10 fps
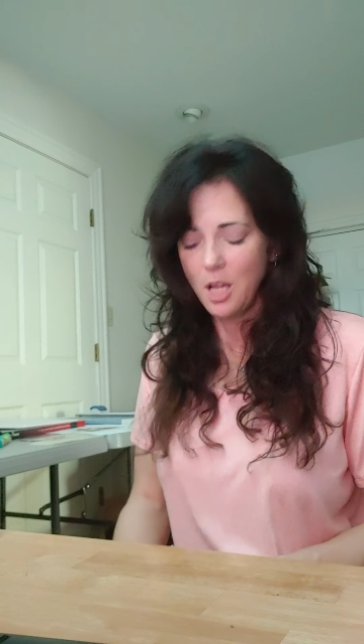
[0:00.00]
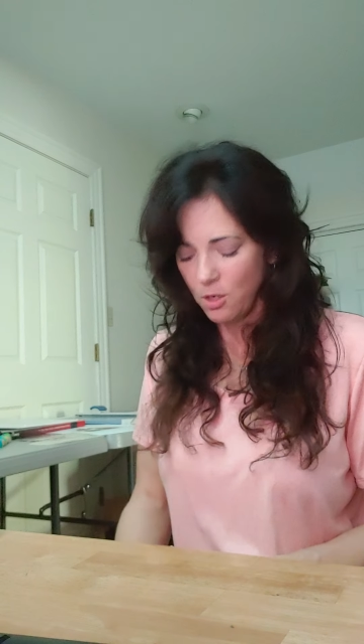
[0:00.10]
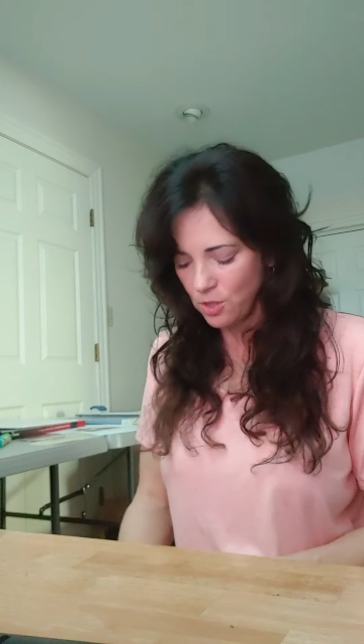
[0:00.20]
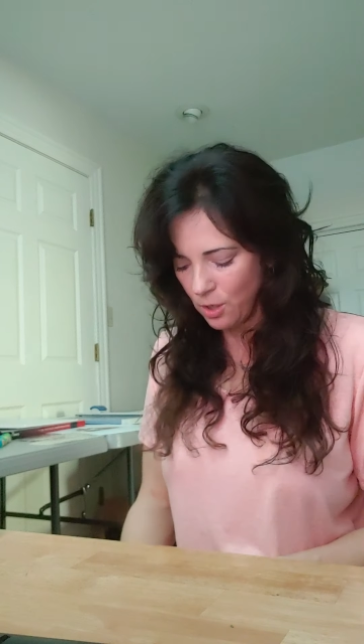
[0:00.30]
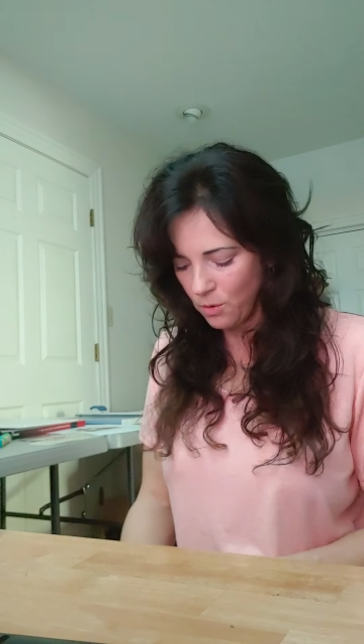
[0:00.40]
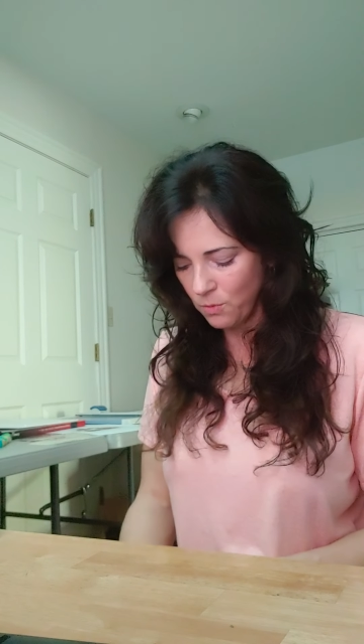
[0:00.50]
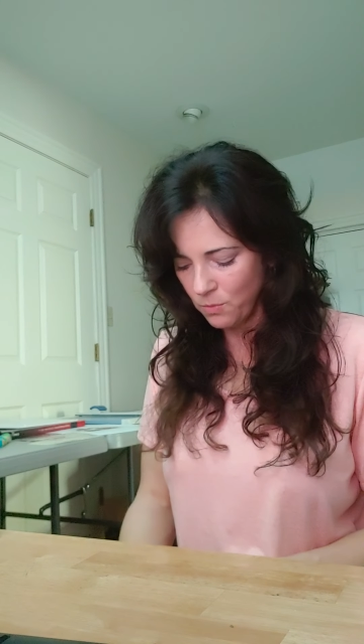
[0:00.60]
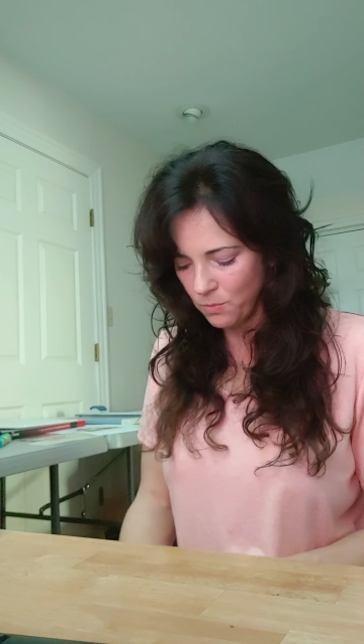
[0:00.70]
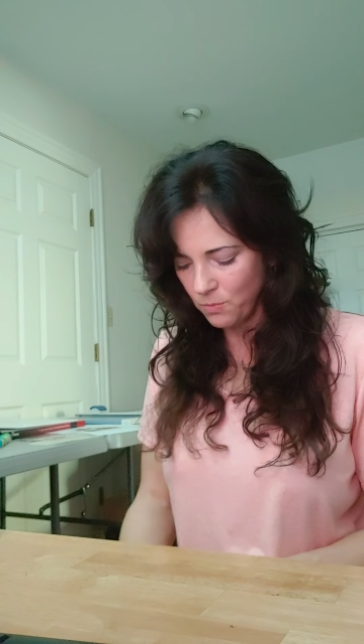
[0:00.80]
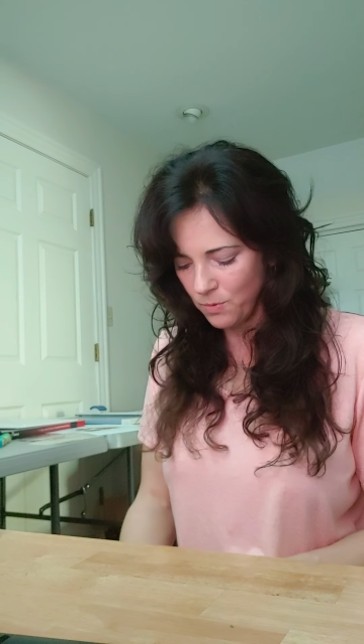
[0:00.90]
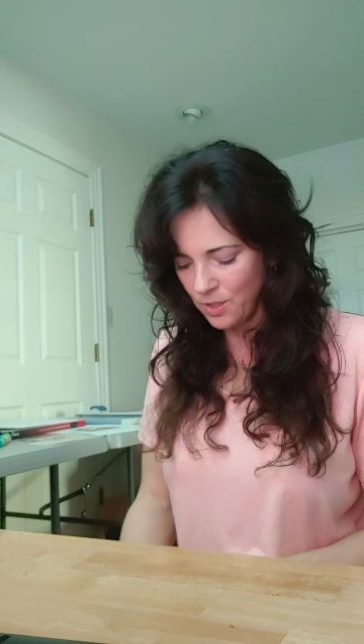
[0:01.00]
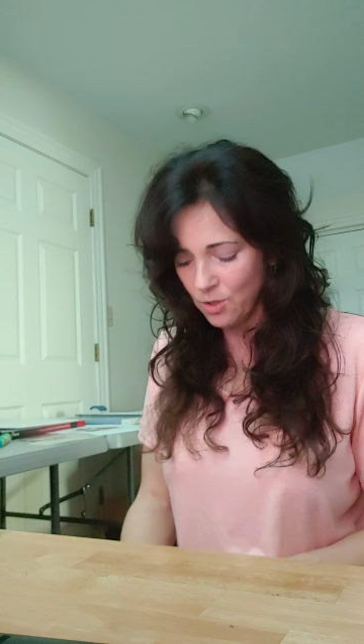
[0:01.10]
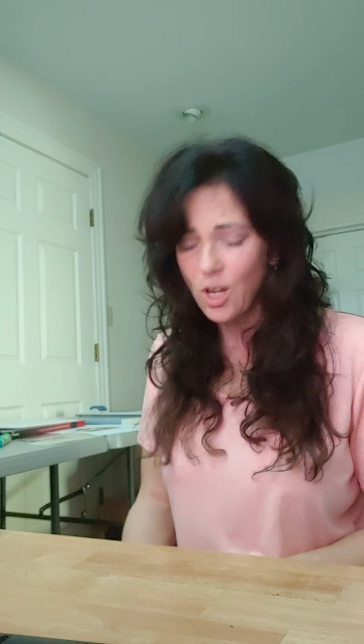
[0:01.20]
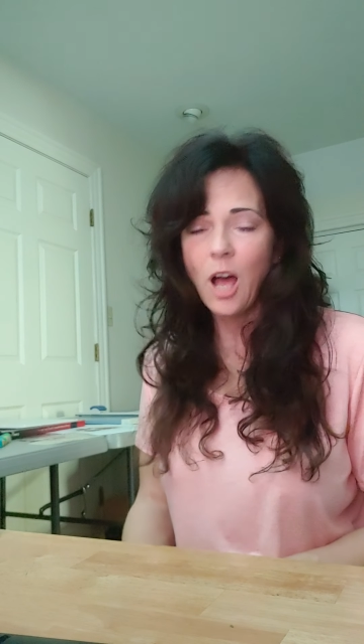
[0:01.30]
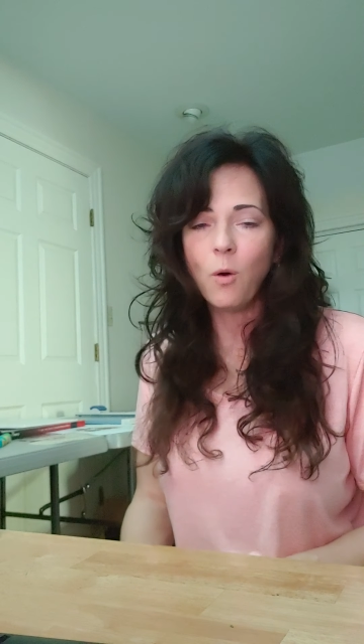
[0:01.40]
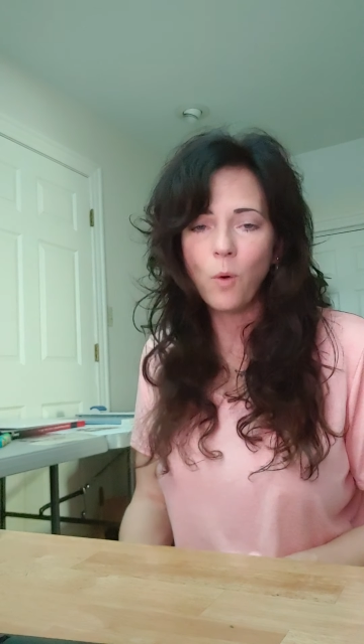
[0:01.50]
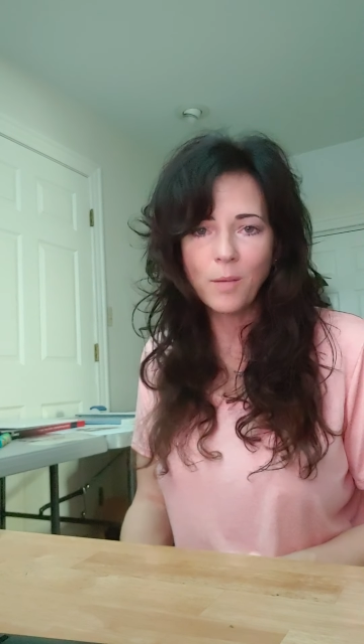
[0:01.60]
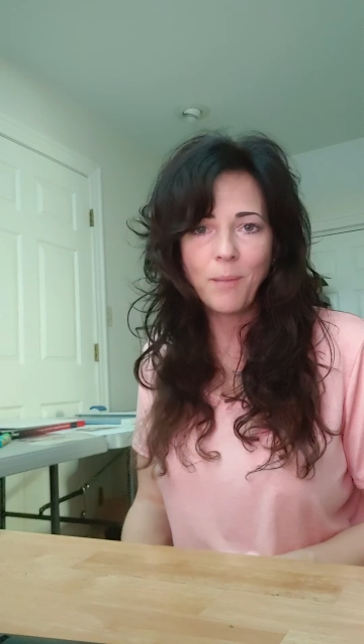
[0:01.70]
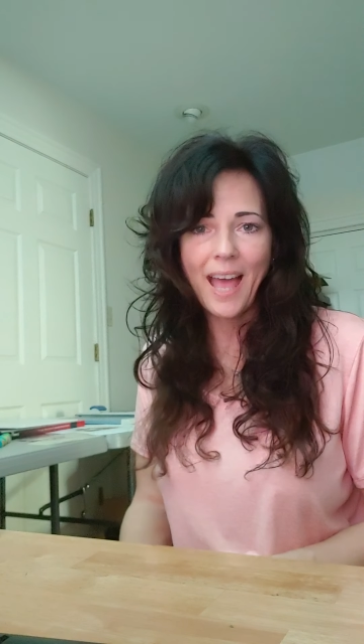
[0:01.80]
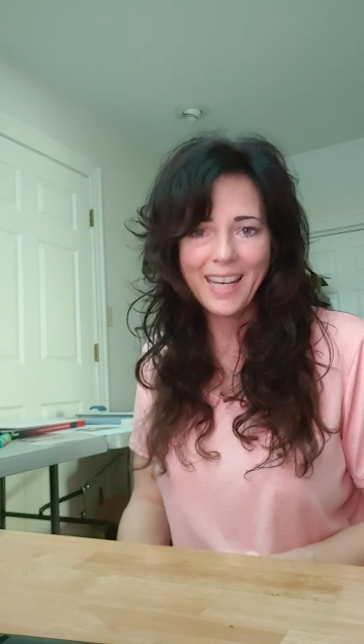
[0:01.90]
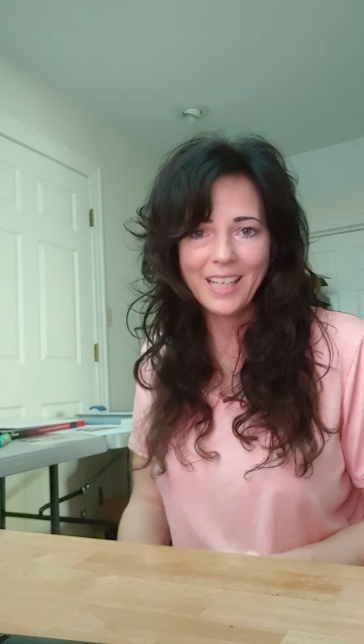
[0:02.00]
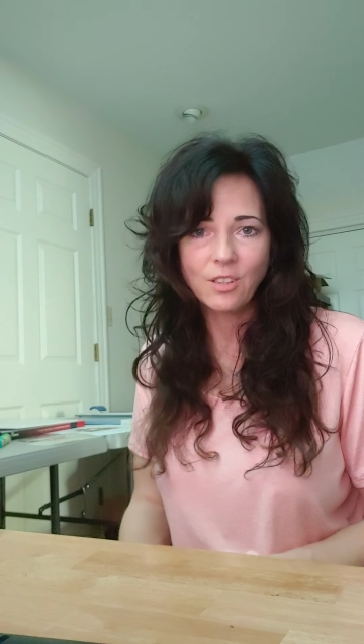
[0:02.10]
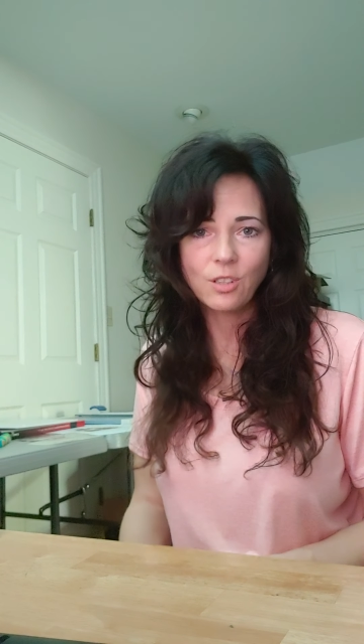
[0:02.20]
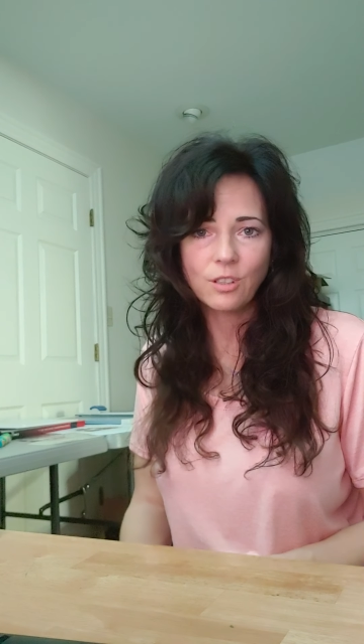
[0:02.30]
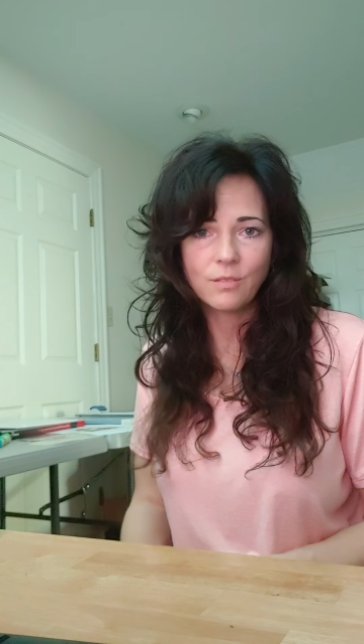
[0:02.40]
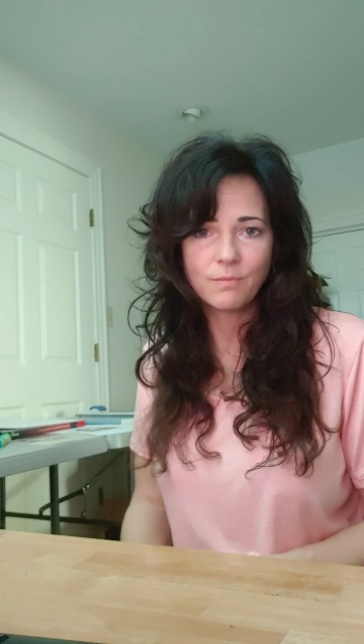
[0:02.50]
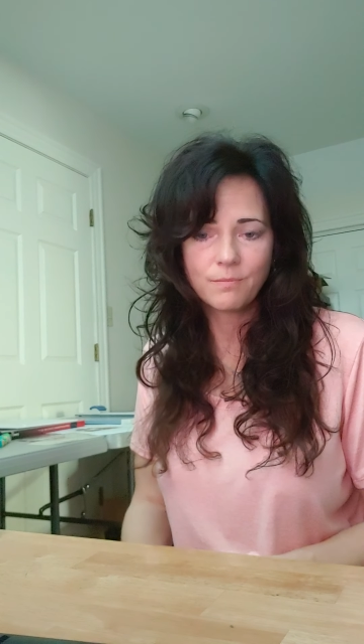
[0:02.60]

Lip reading: So there's not a one pat answer.